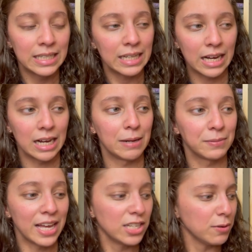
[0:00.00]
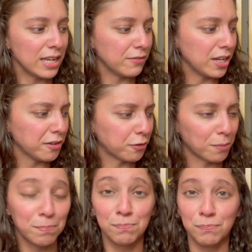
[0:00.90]
Um, thank you, Evie,
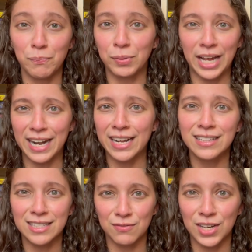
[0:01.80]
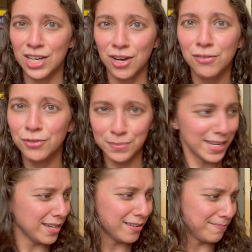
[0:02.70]
for planning this video for
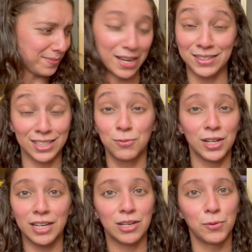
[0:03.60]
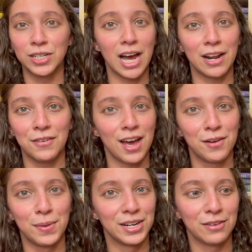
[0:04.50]
me. I just really, you would not have gotten a
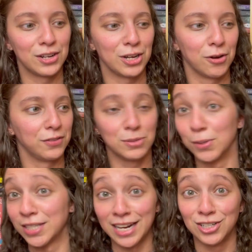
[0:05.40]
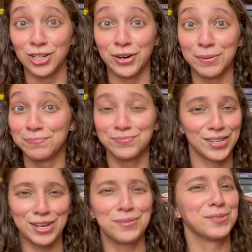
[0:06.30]
Monday video if these books hadn't shown up.
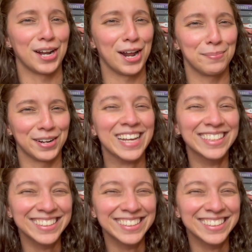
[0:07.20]
It was not happening.